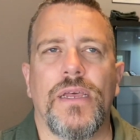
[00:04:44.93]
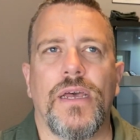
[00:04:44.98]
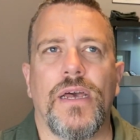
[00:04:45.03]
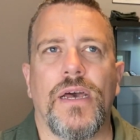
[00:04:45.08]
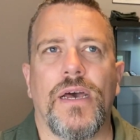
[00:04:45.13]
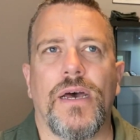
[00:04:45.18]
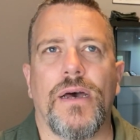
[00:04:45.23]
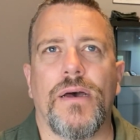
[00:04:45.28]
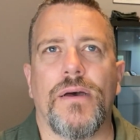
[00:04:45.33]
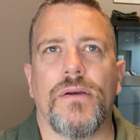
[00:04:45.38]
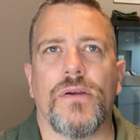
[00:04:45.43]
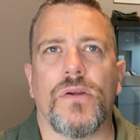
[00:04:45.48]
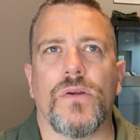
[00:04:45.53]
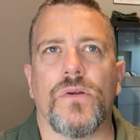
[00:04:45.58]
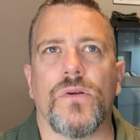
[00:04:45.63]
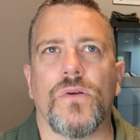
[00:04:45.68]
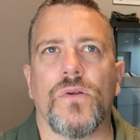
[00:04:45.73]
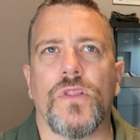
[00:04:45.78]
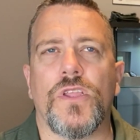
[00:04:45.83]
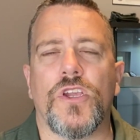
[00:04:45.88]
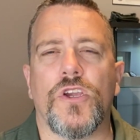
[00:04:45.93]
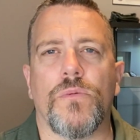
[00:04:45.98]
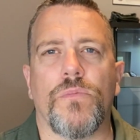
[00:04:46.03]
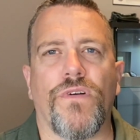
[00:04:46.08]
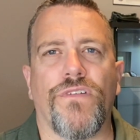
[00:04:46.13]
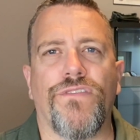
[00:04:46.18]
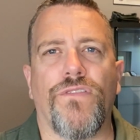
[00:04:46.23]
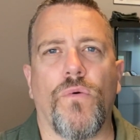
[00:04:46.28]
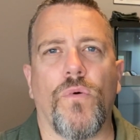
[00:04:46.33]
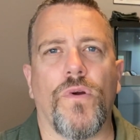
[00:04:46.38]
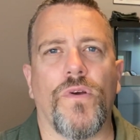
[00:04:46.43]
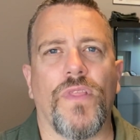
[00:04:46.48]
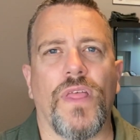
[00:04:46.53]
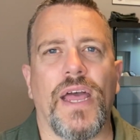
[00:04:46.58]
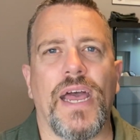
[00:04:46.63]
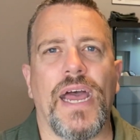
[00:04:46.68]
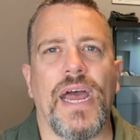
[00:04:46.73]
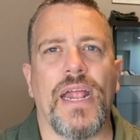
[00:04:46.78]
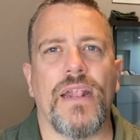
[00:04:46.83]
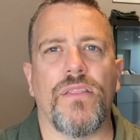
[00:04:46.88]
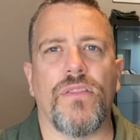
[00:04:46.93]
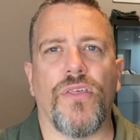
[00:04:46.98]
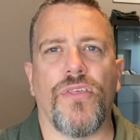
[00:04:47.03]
earlier before that,